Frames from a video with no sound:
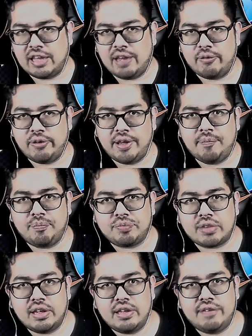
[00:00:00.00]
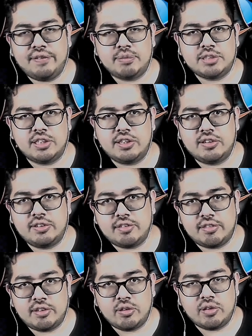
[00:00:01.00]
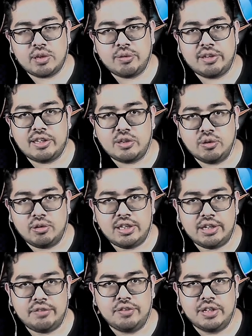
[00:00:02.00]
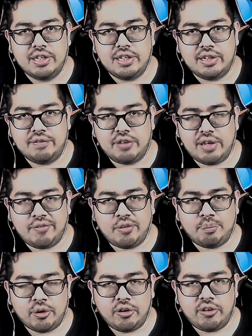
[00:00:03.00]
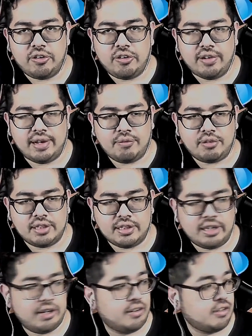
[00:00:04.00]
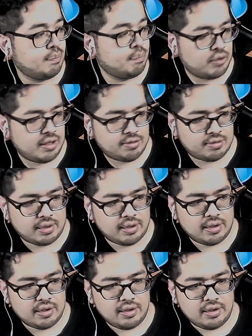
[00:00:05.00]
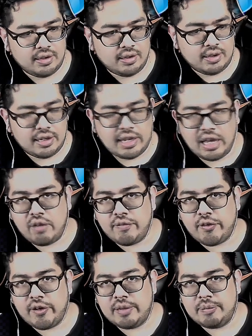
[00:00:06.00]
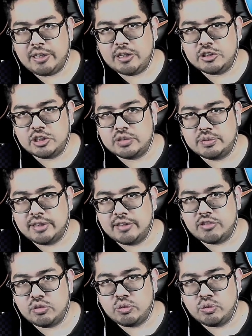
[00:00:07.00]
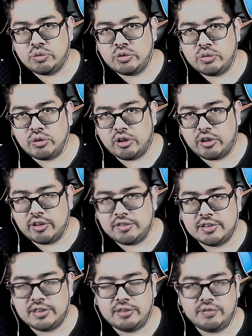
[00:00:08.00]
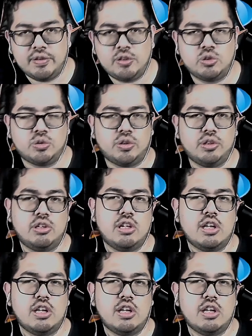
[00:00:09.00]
that, right, if I'm telling you this is the only way that you'll live, and if you have your partner and everything there and you press it, now I've already made a judgment as to who you are as an individual.